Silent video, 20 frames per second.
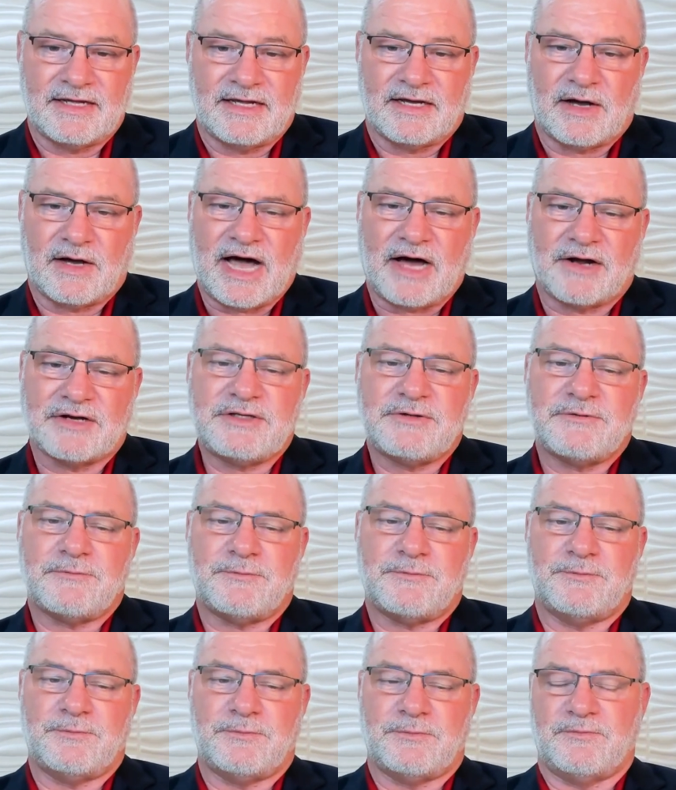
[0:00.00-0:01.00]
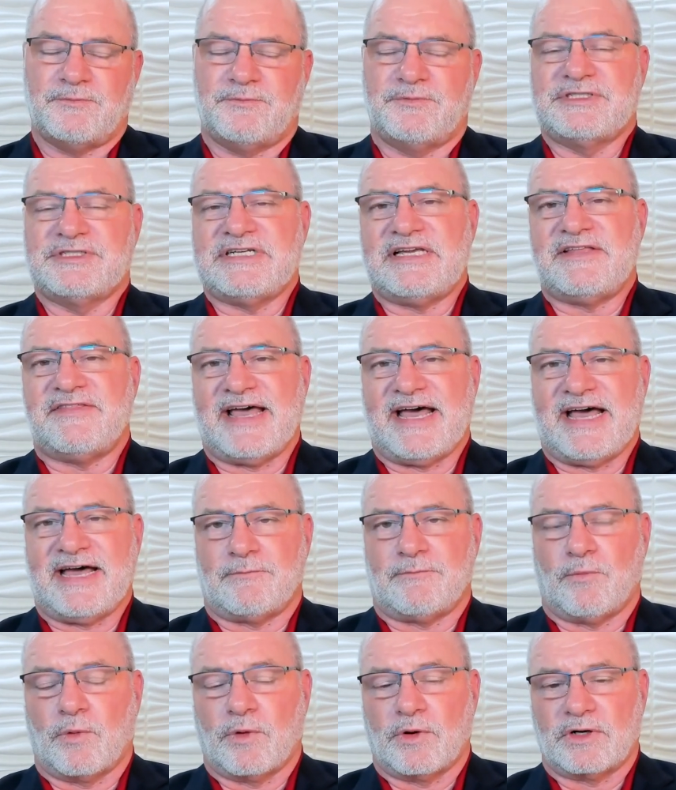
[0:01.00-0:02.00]
How do you see
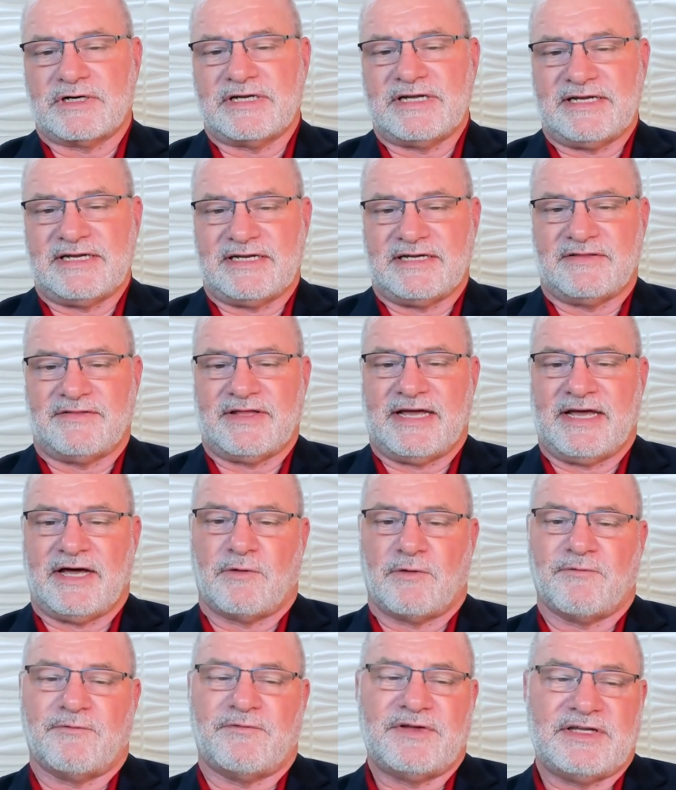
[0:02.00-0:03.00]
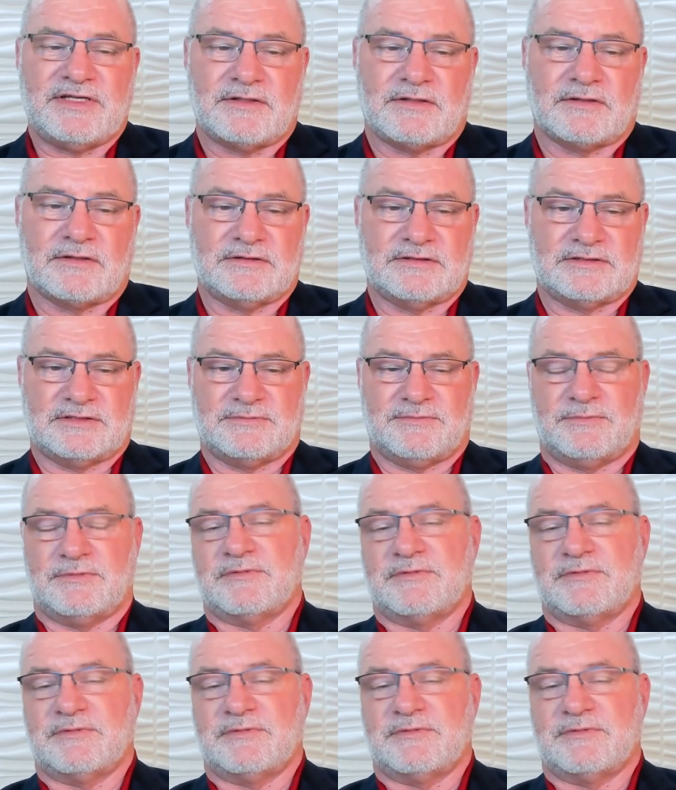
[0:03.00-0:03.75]
that working in the health field as